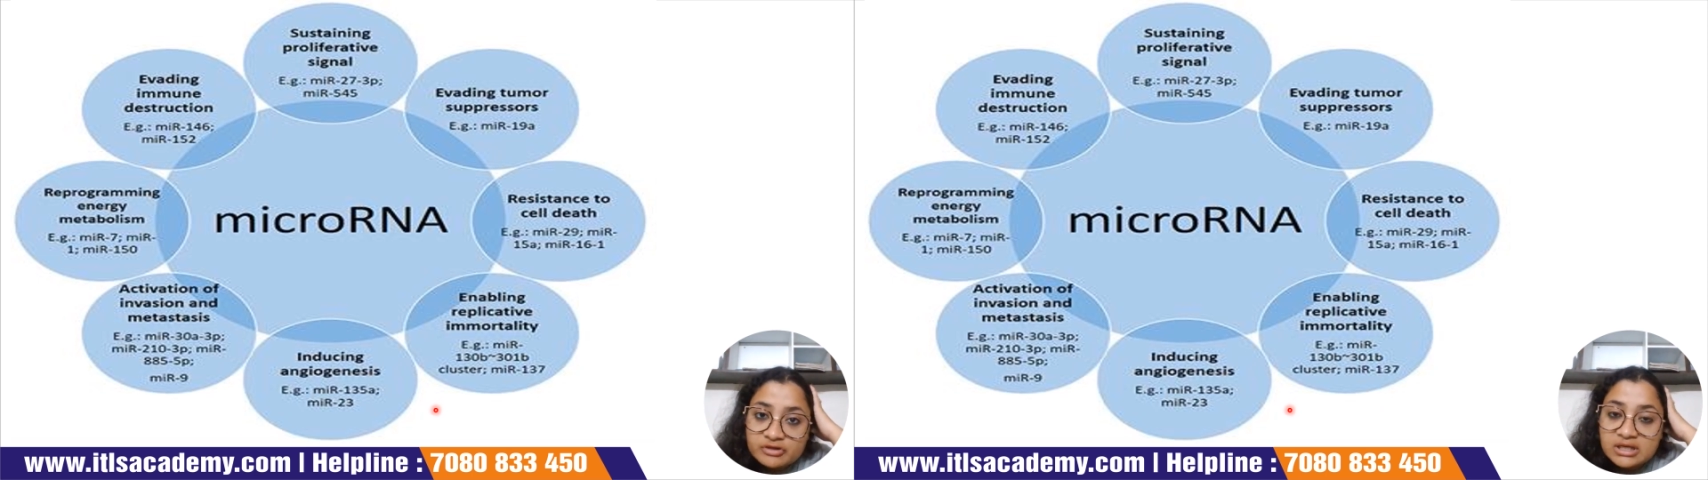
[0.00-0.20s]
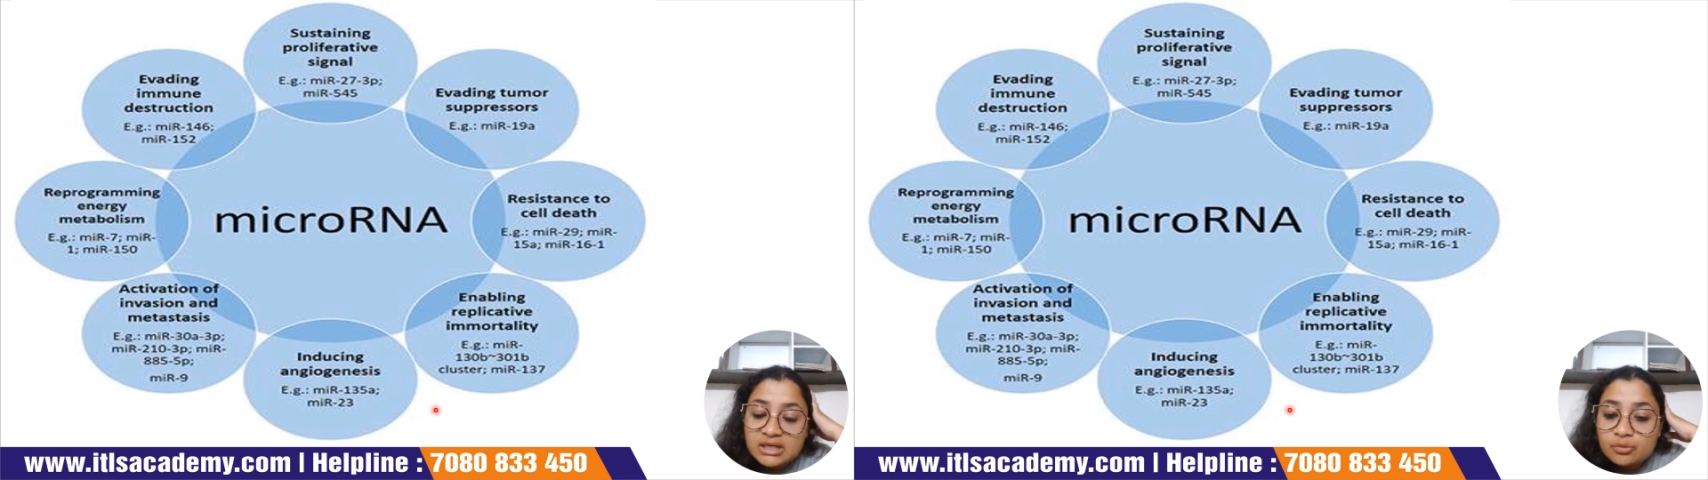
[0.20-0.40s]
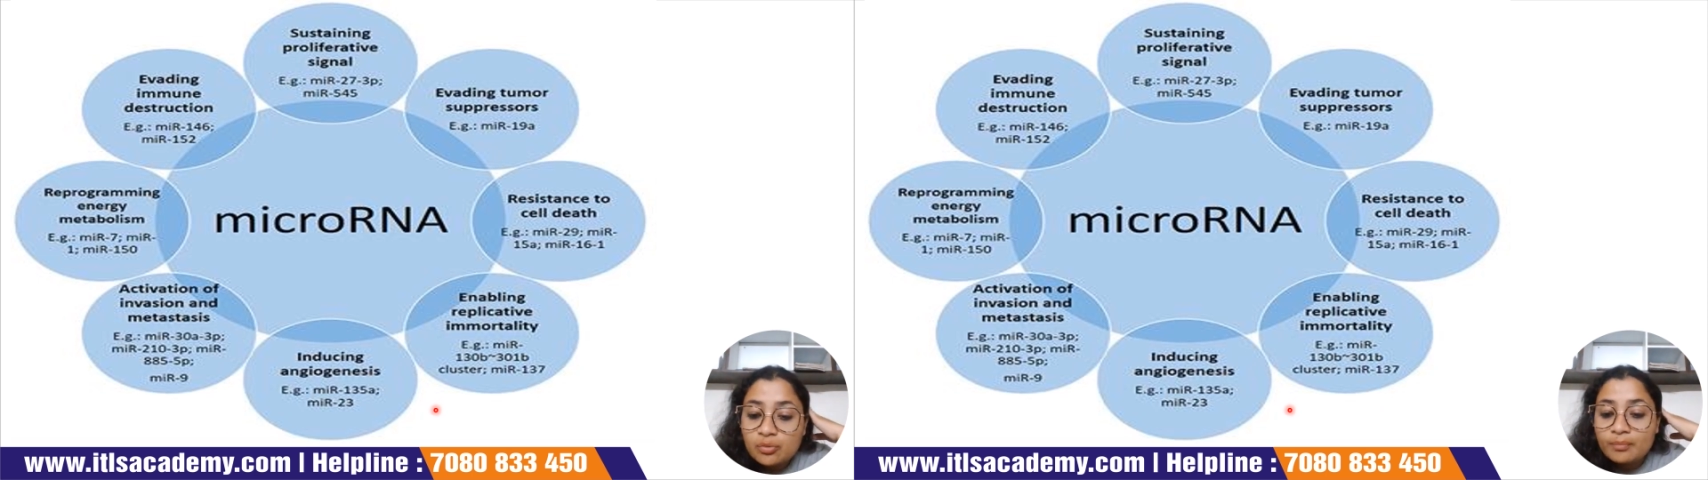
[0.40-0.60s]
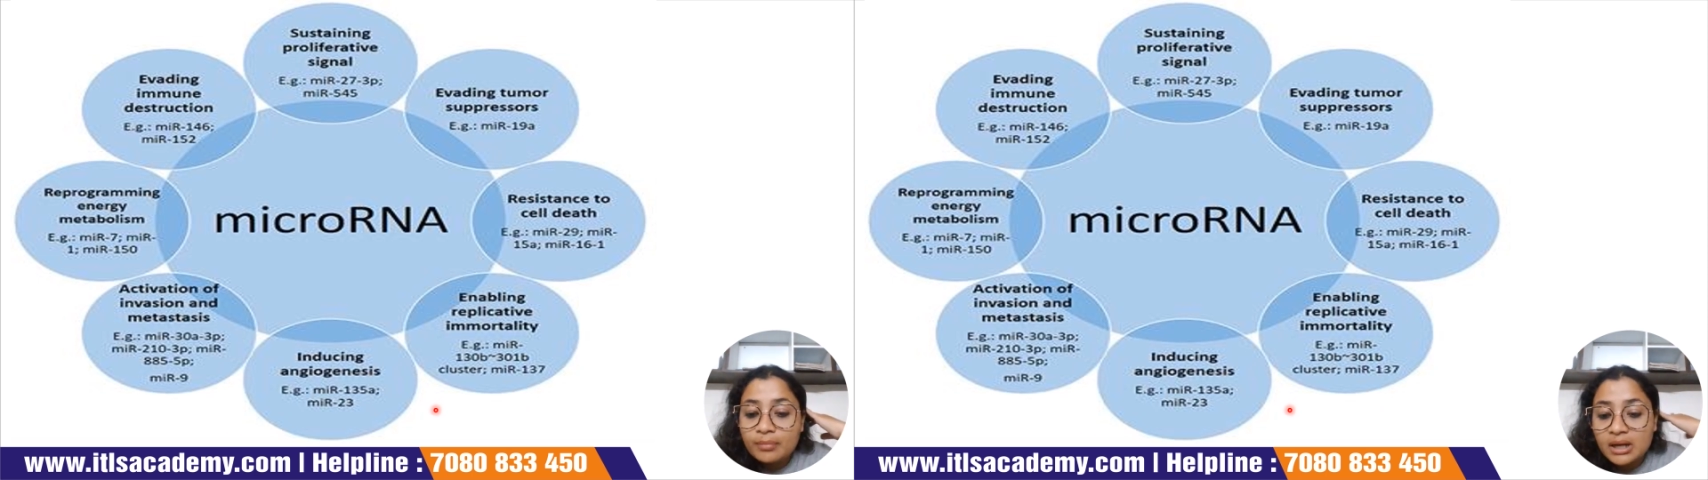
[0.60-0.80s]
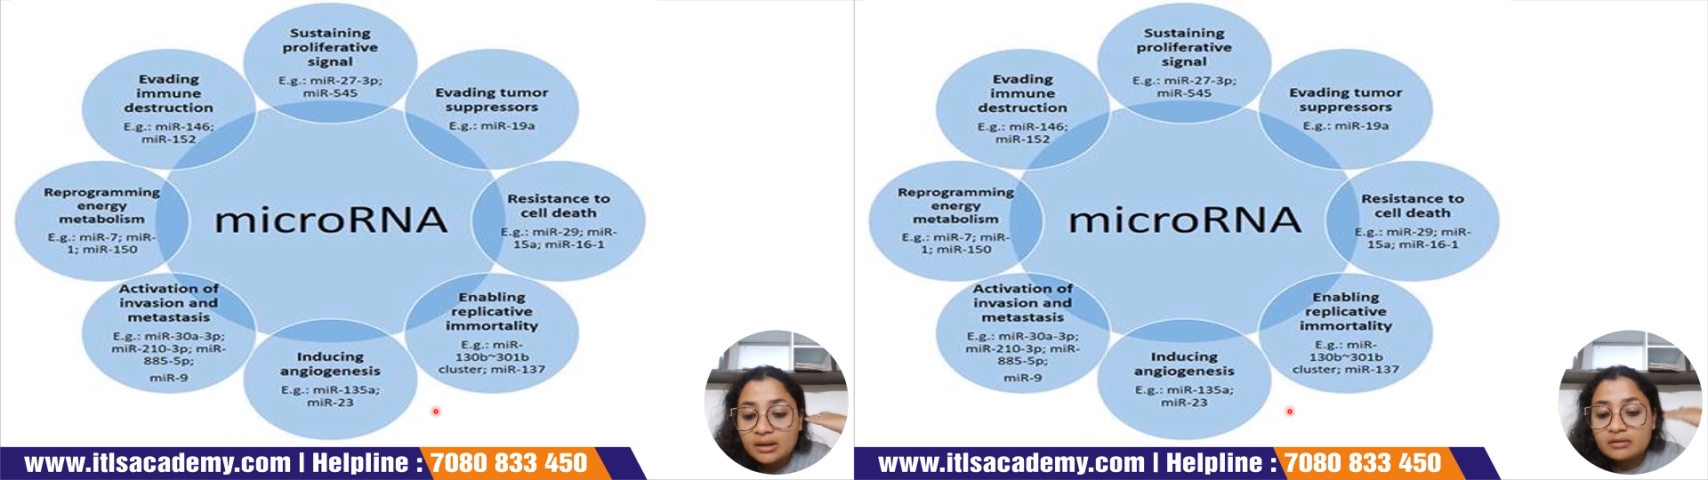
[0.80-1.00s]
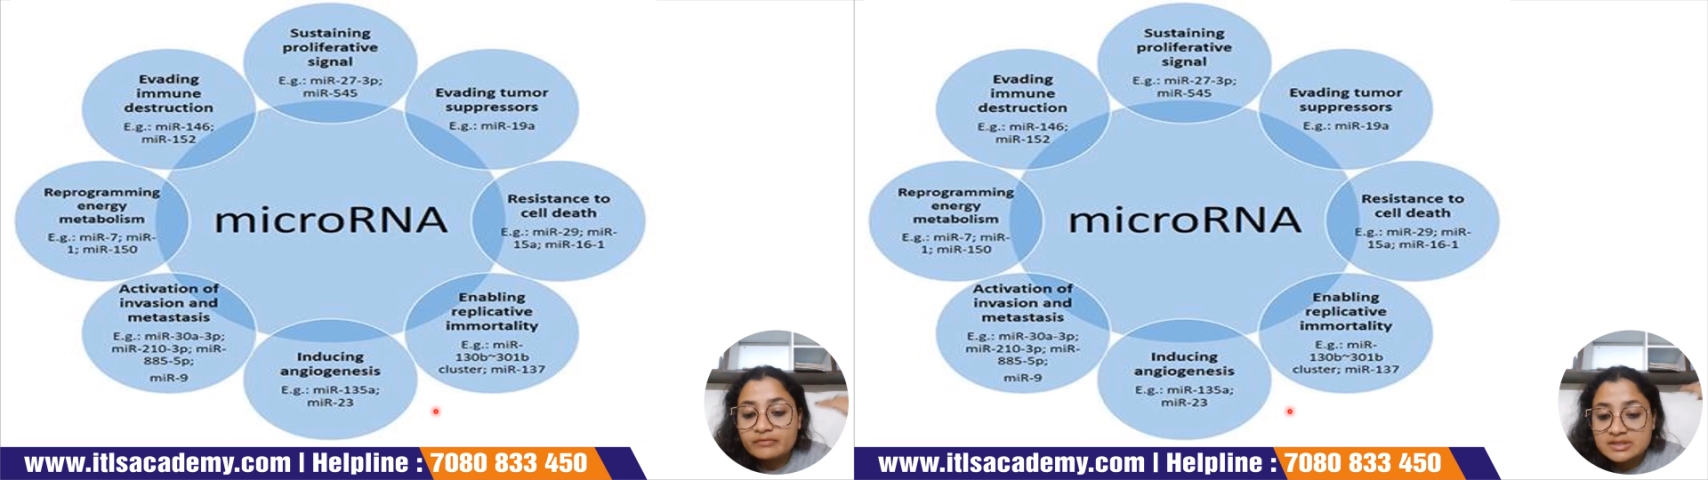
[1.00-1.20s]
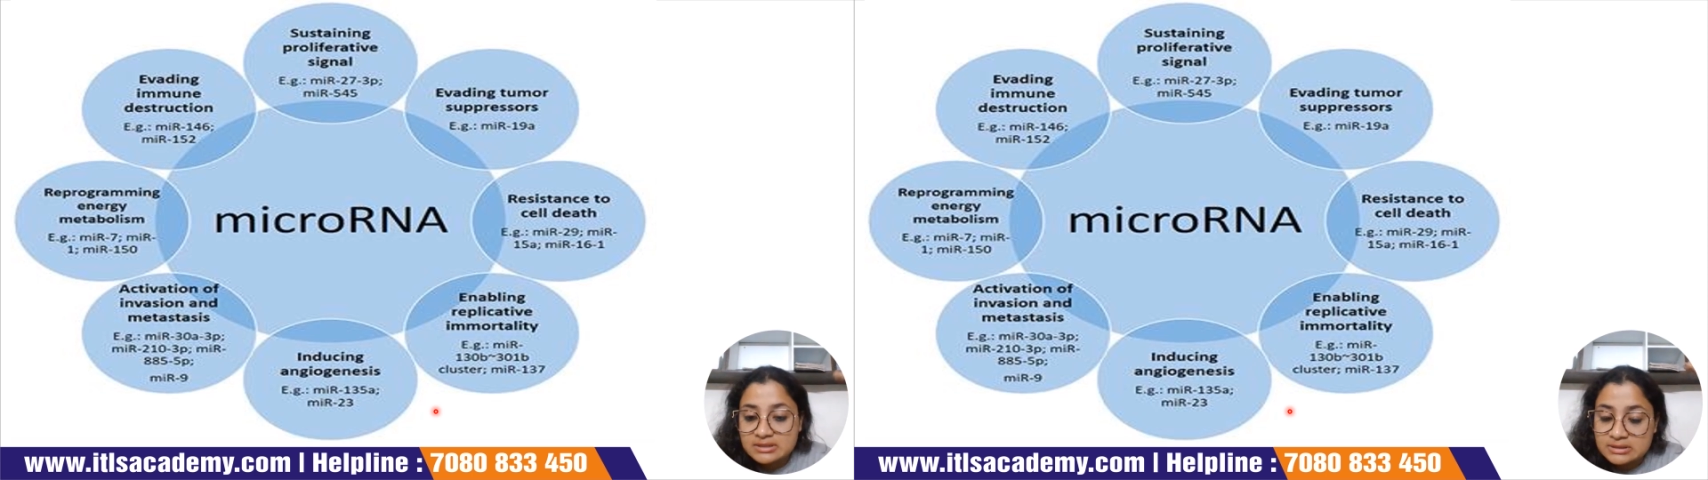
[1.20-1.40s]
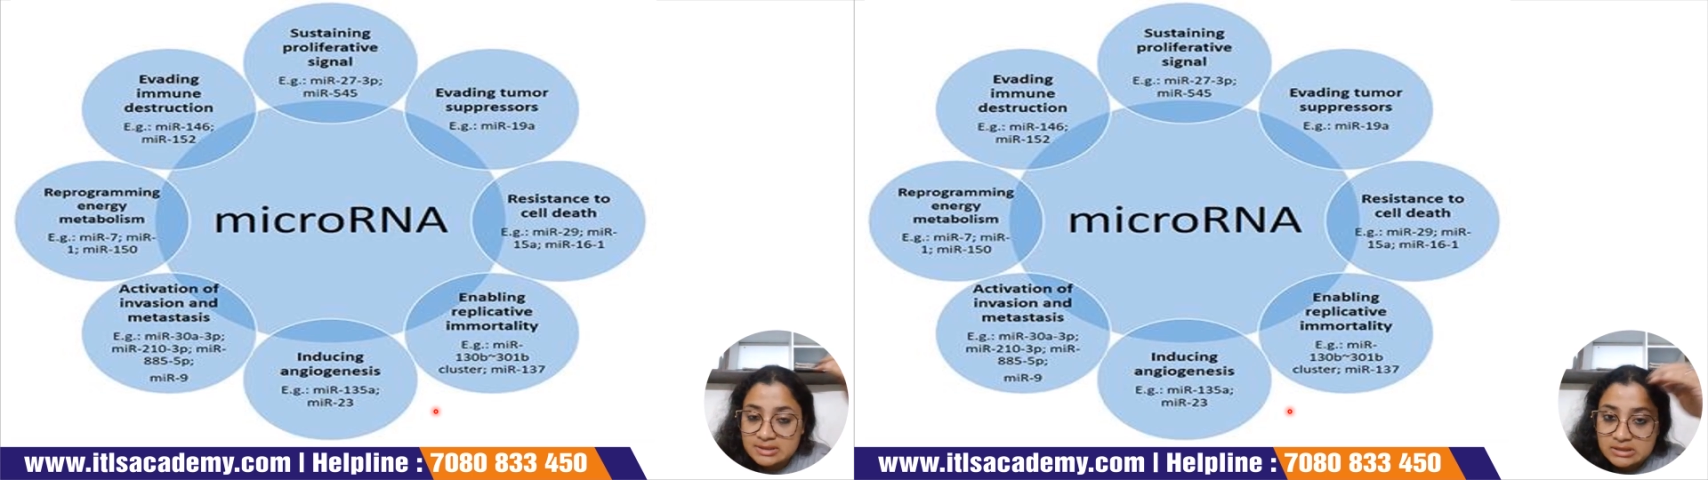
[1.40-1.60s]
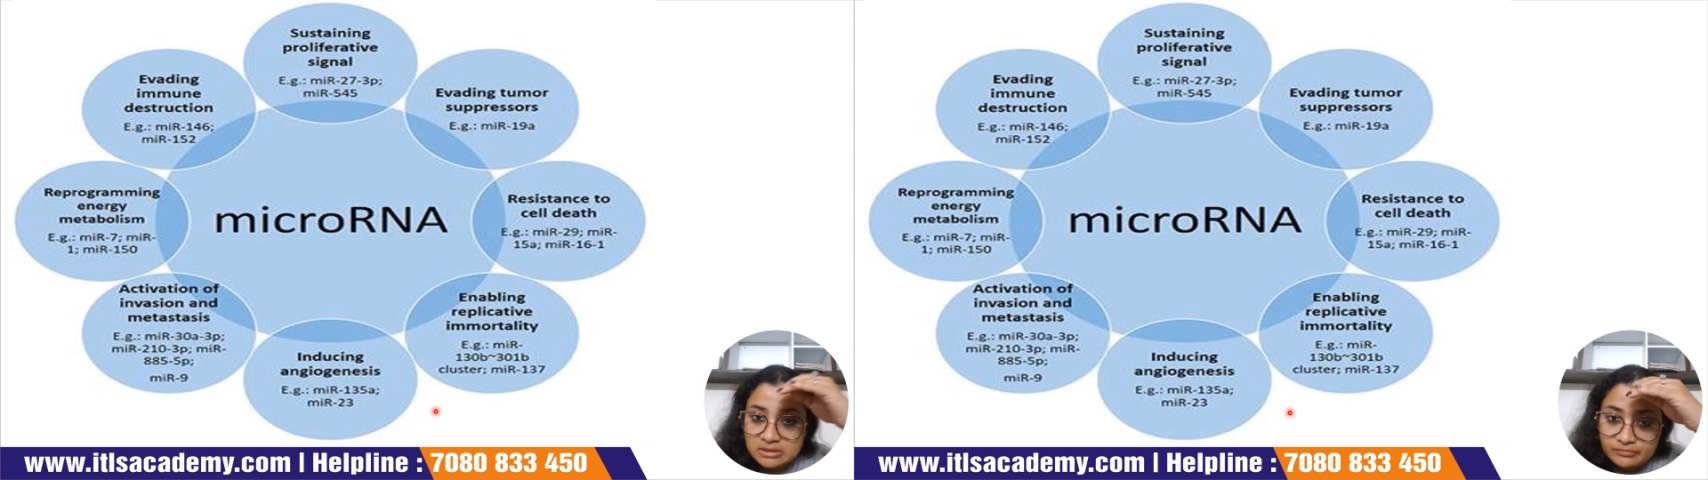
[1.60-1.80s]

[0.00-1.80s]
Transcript: new blood vessels,